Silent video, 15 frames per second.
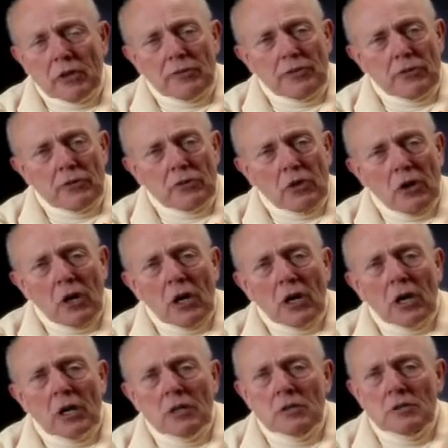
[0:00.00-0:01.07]
Jennifer's
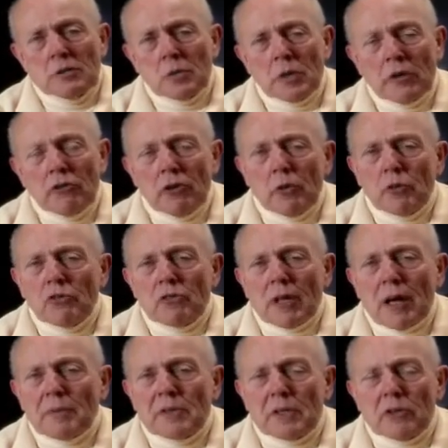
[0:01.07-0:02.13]
car while she was
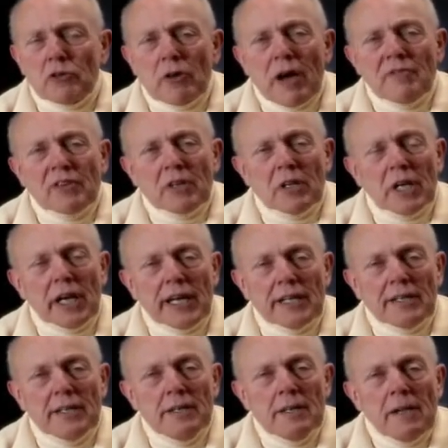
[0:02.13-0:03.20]
stopped at a traffic
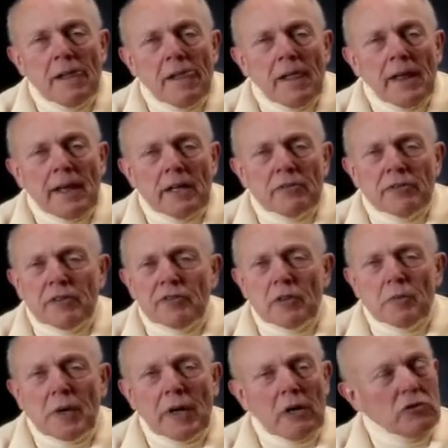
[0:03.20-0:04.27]
light at
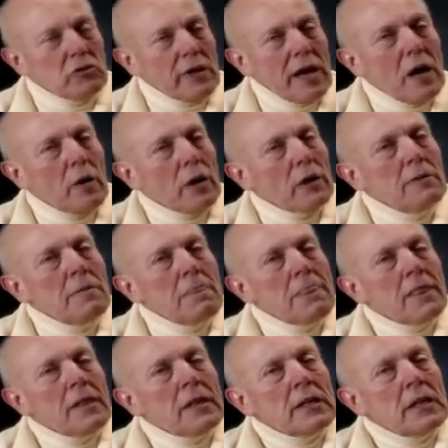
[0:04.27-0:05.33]
50 miles an hour,
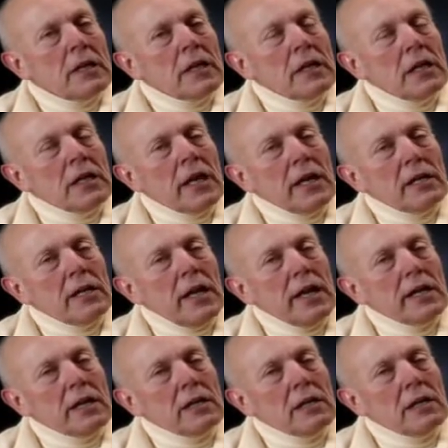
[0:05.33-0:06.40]
he had
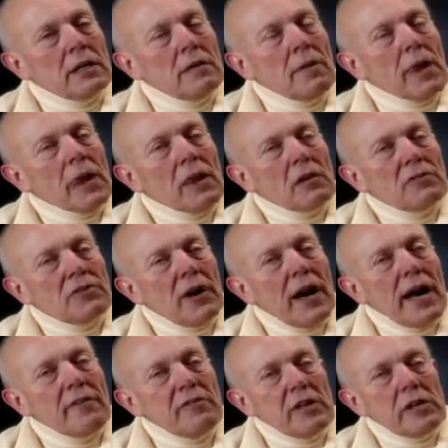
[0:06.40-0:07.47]
taken
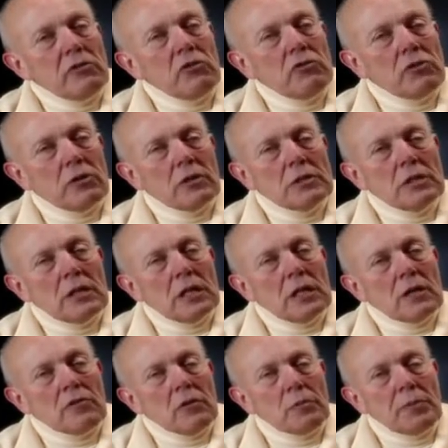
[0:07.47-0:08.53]
five each
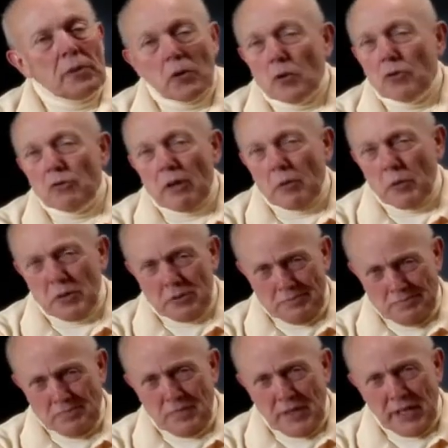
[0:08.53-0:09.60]
of the pills
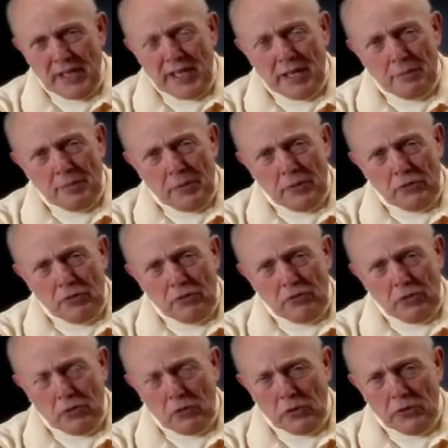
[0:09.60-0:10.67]
that he had
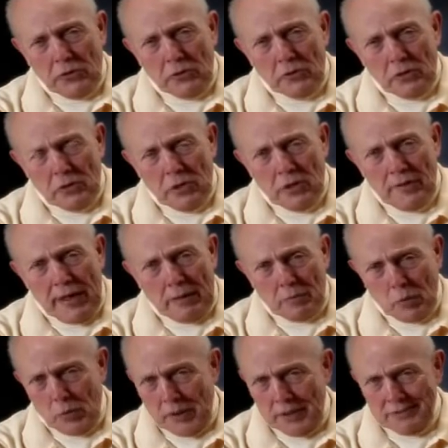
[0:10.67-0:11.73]
purchased earlier that
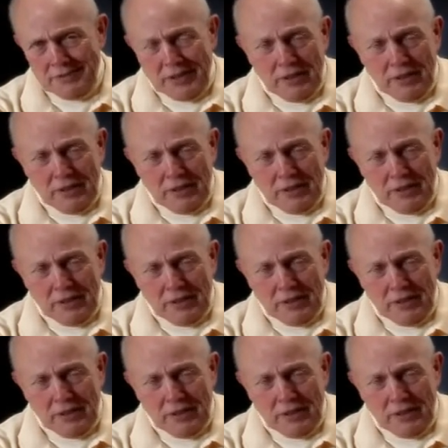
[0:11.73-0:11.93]
morning.